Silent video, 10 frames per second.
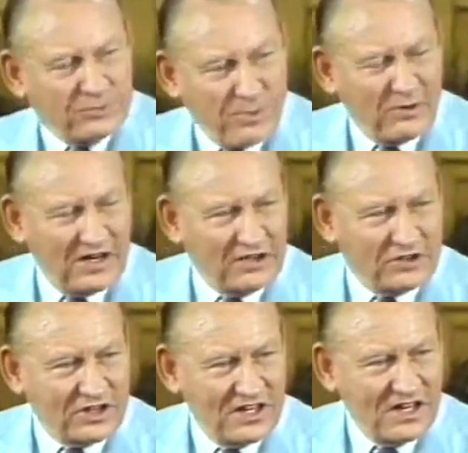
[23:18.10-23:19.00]
spirit
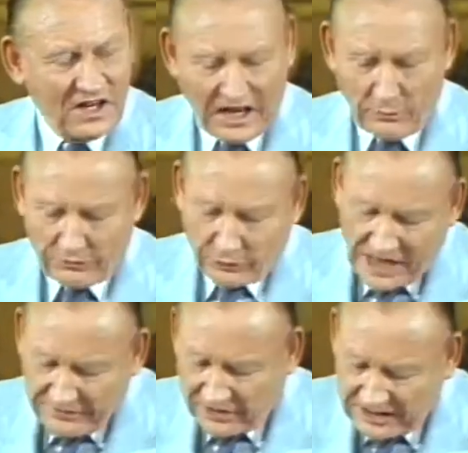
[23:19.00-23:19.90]
nature. And if we
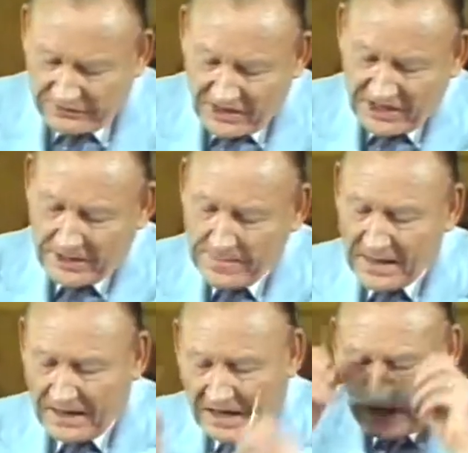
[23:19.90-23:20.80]
haven't lived there,
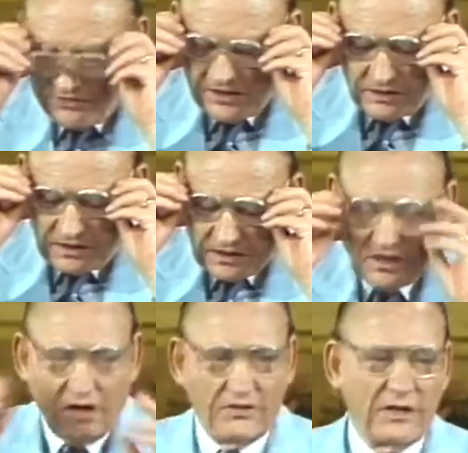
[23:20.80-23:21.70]
then
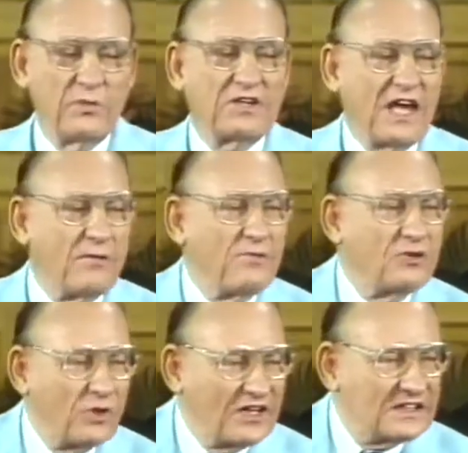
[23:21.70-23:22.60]
we can't be
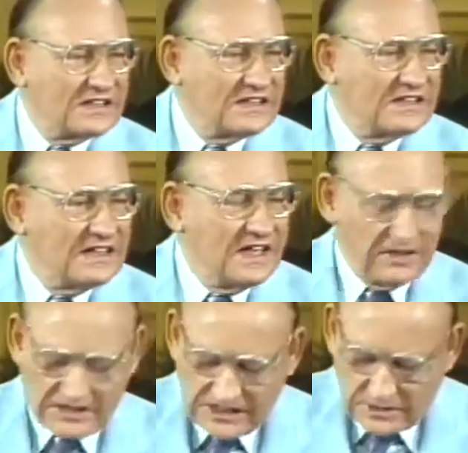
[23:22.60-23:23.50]
great in
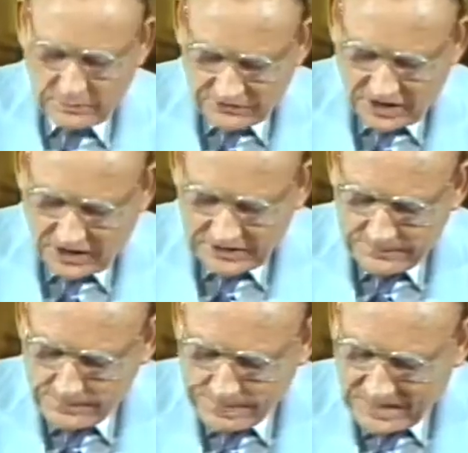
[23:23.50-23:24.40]
the kingdom of God.
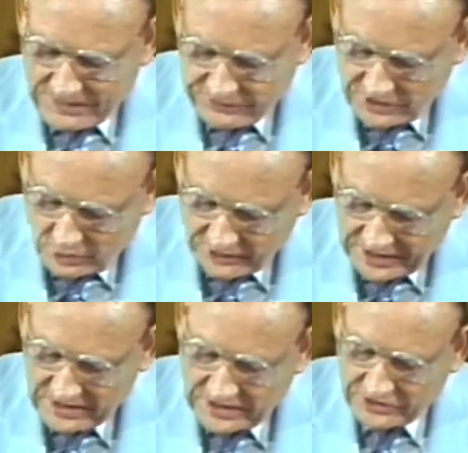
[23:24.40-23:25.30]
If you know
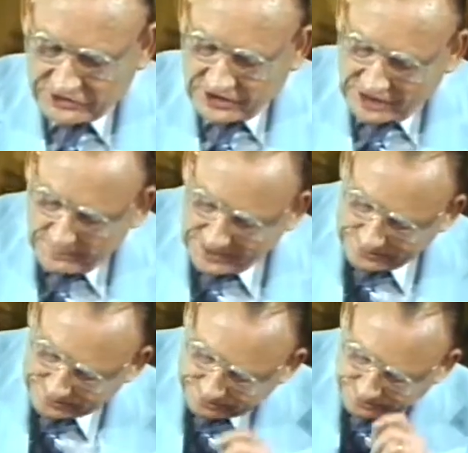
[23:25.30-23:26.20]
that, say amen.